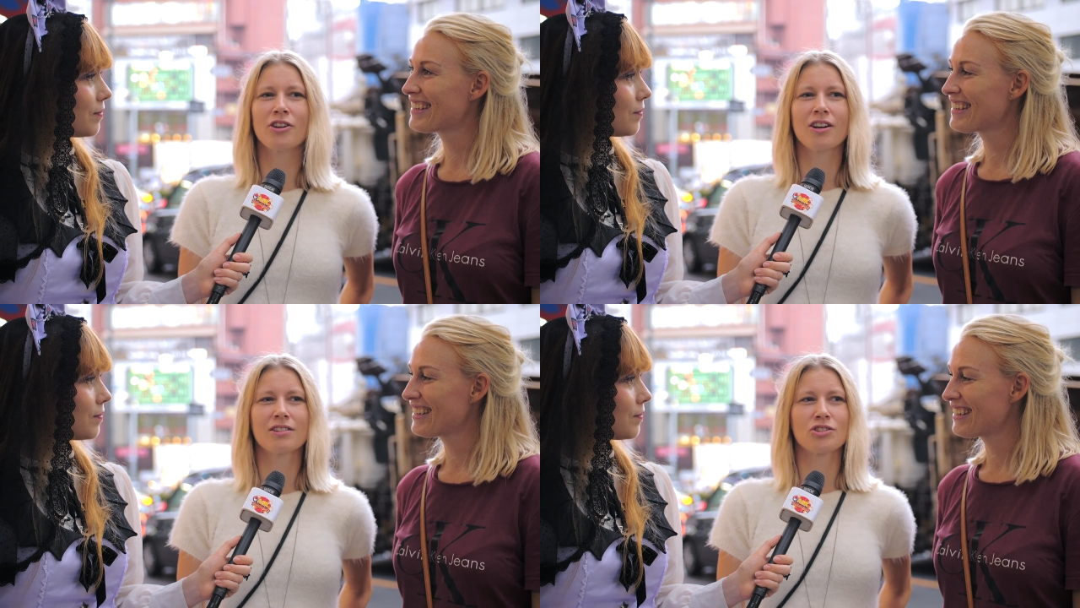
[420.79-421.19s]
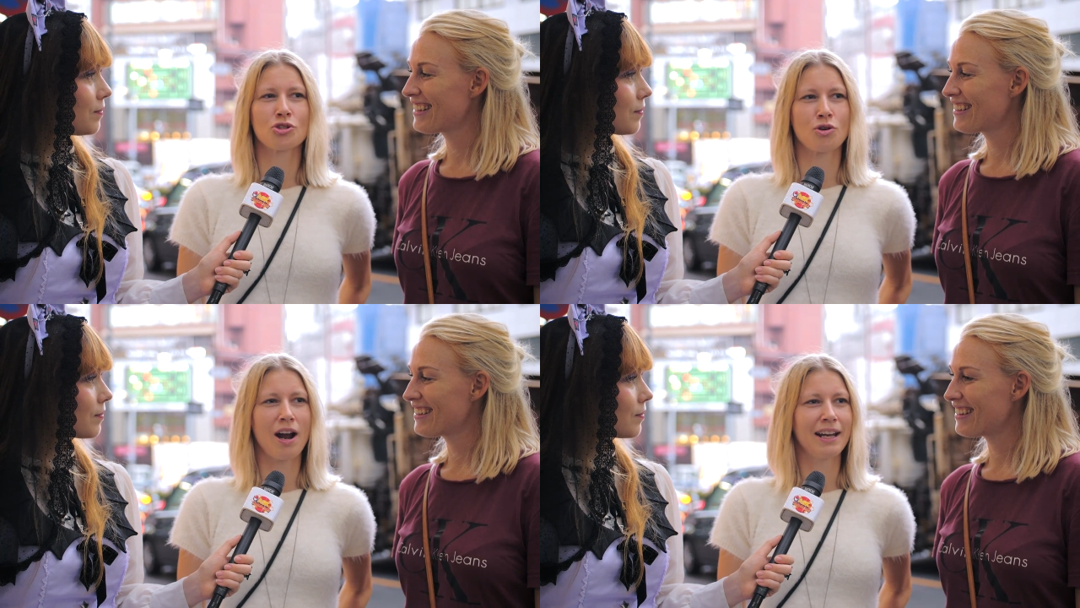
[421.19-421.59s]
Speaker 1: they're
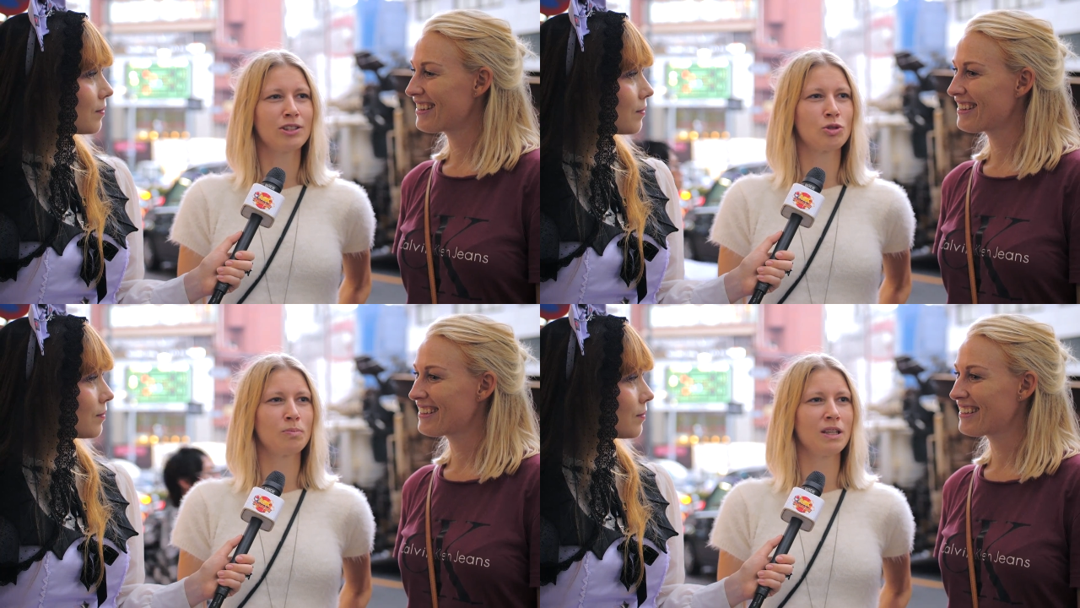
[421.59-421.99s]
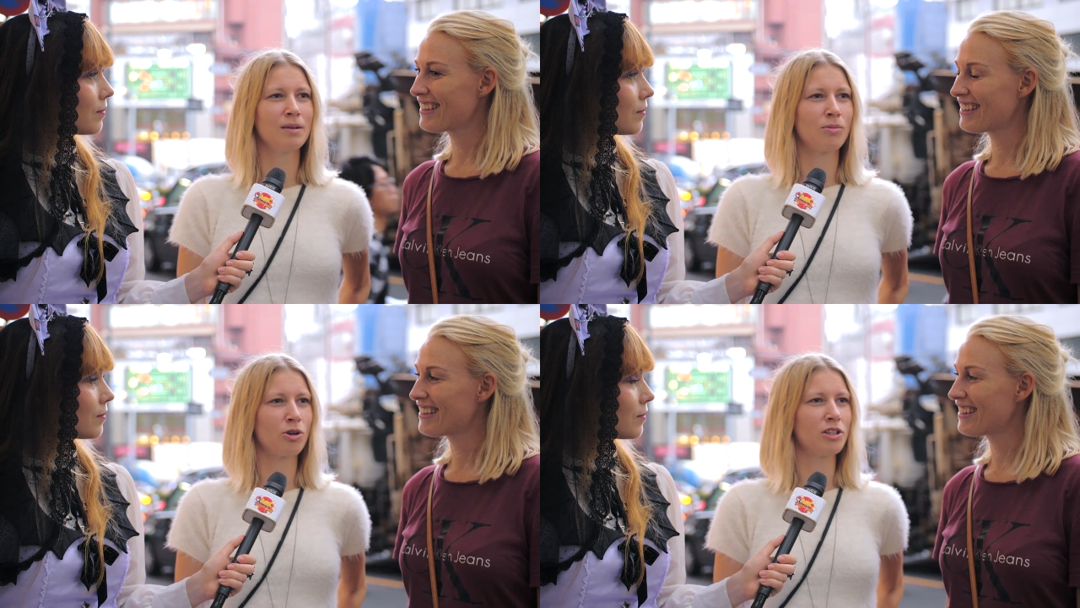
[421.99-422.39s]
trying to
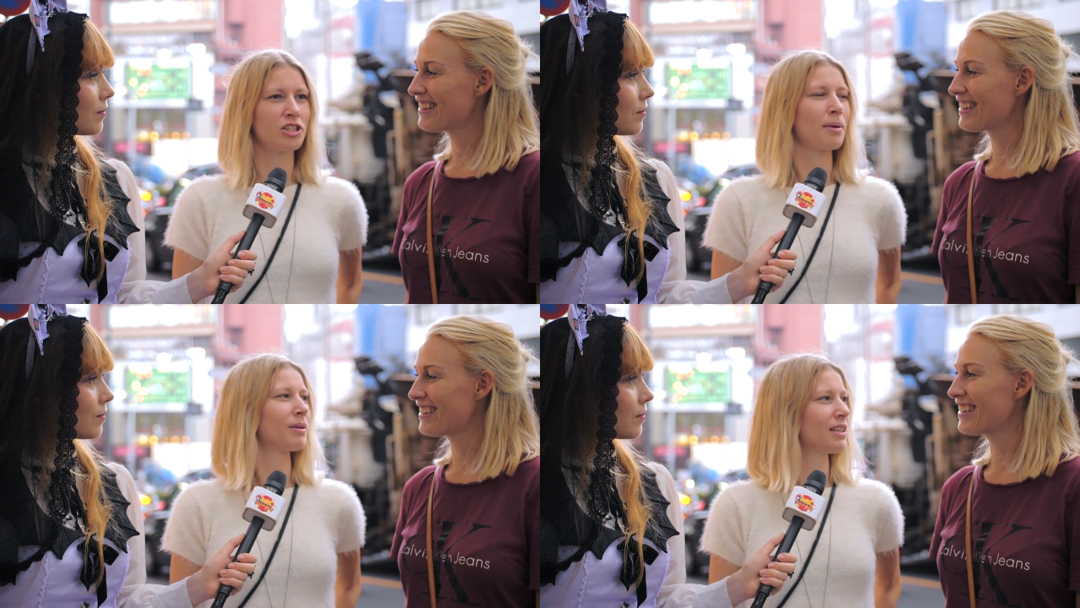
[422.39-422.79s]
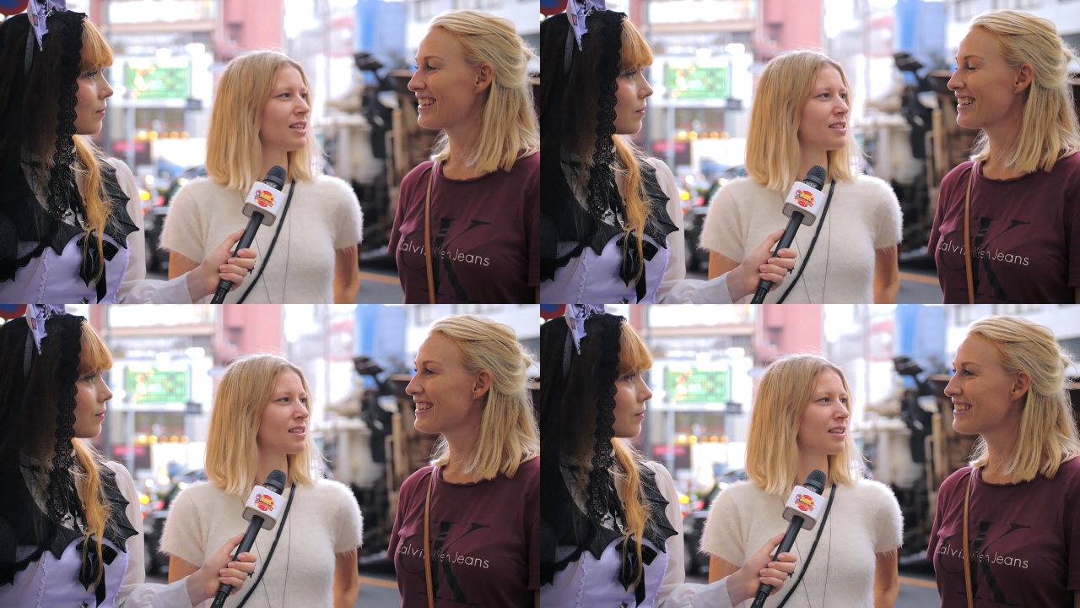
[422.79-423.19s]
be more
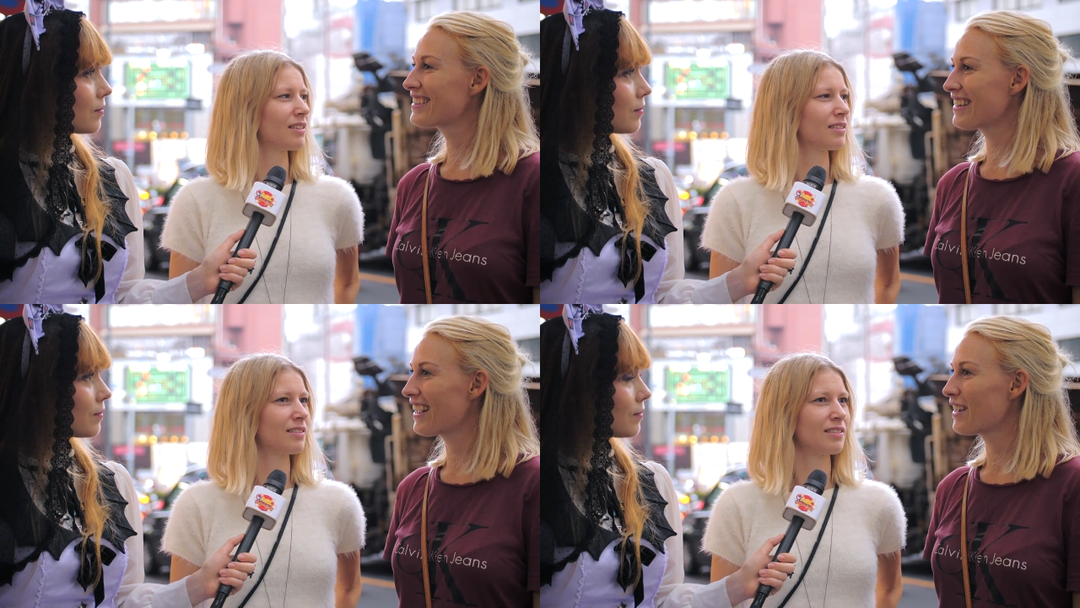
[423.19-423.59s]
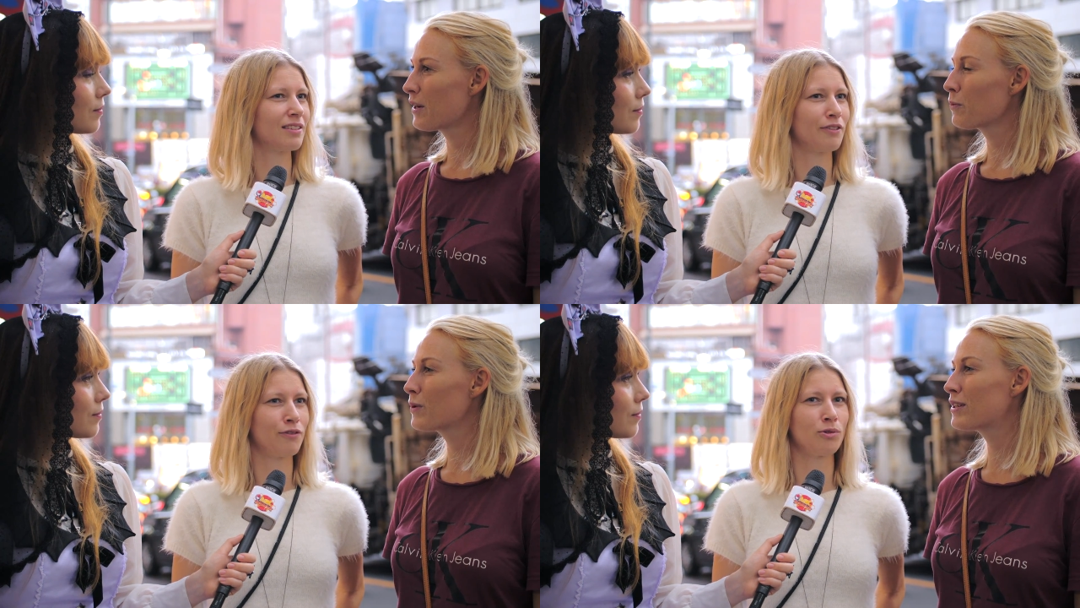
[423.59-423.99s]
Japanese in
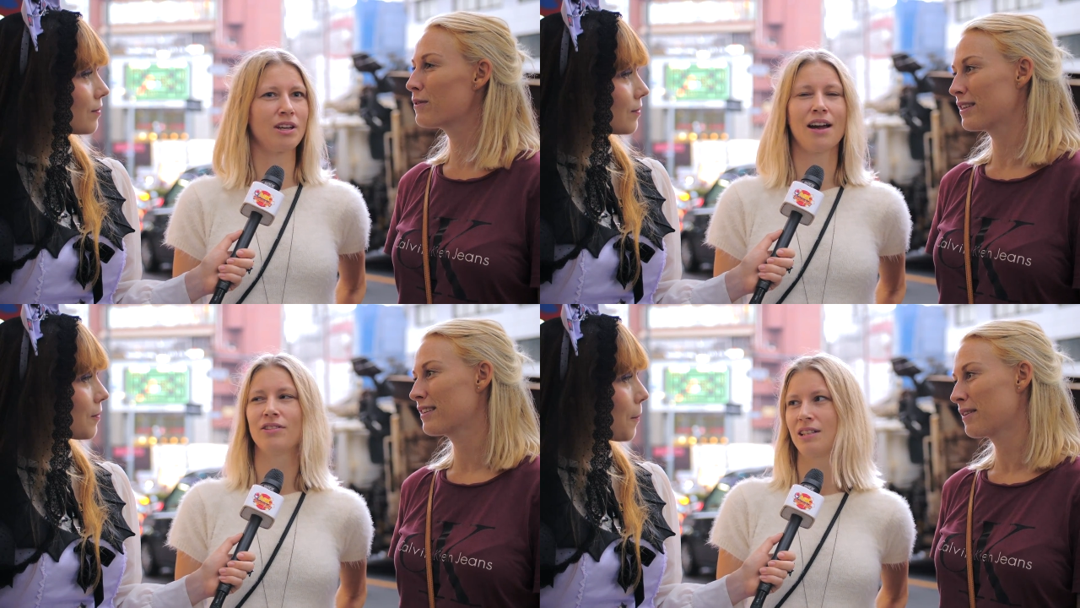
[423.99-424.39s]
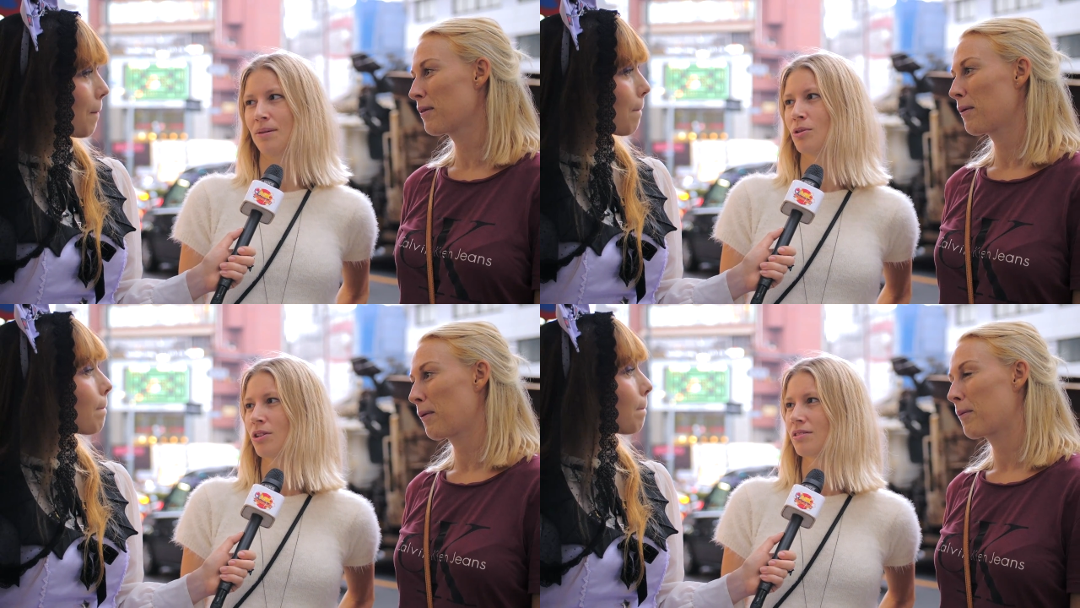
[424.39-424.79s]
the food they have in
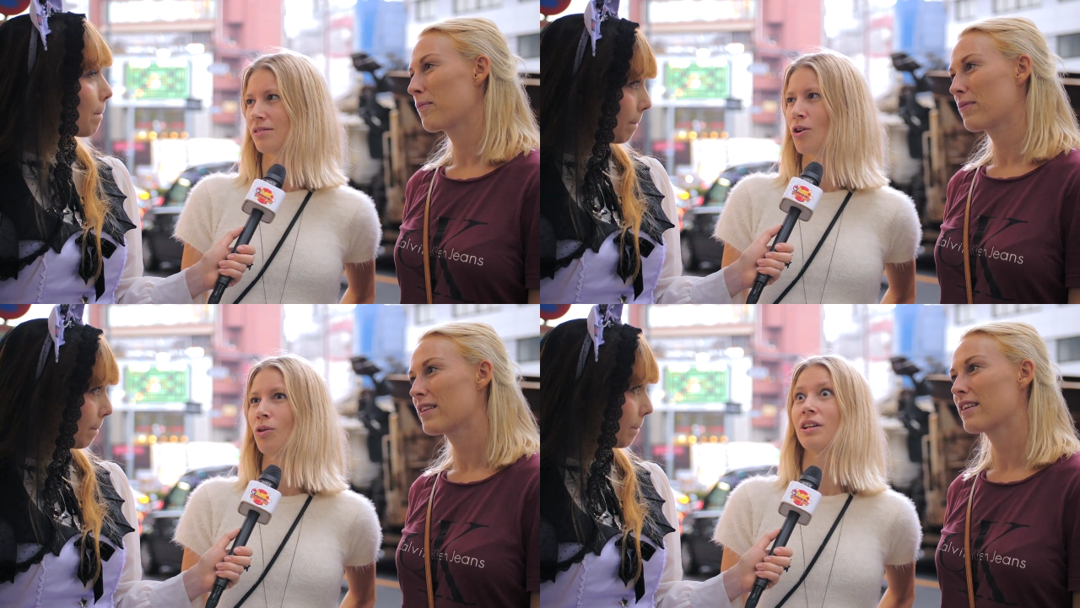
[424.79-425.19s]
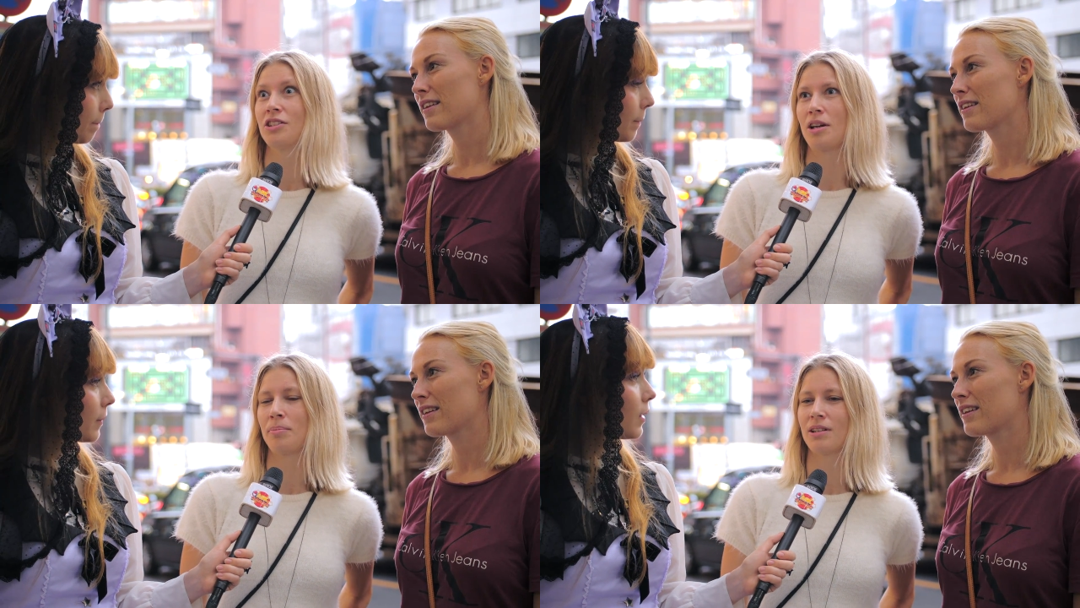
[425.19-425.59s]
Denmark calling
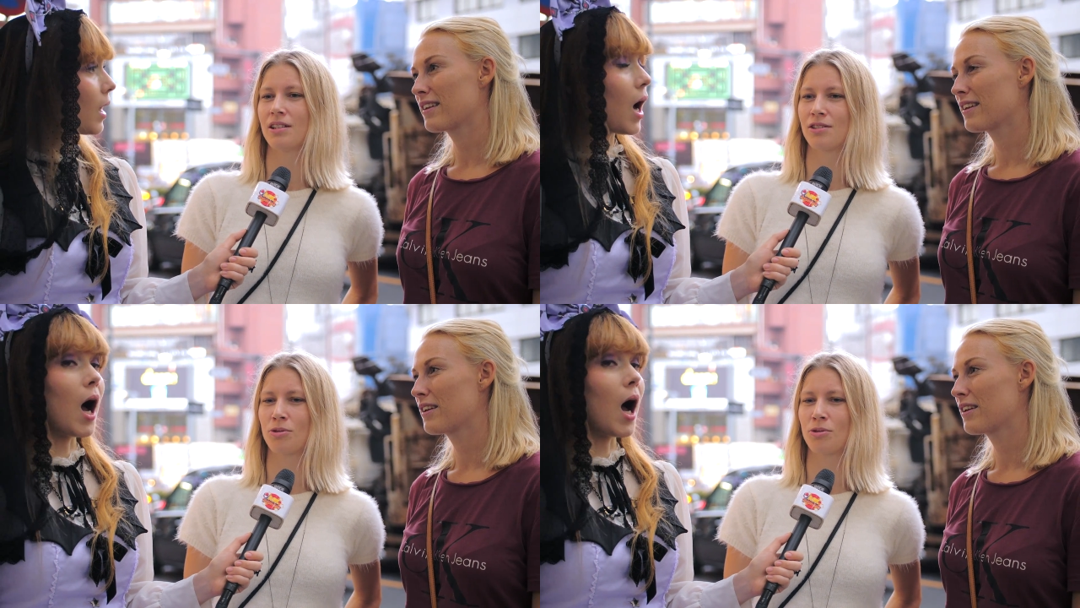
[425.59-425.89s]
it Japanese.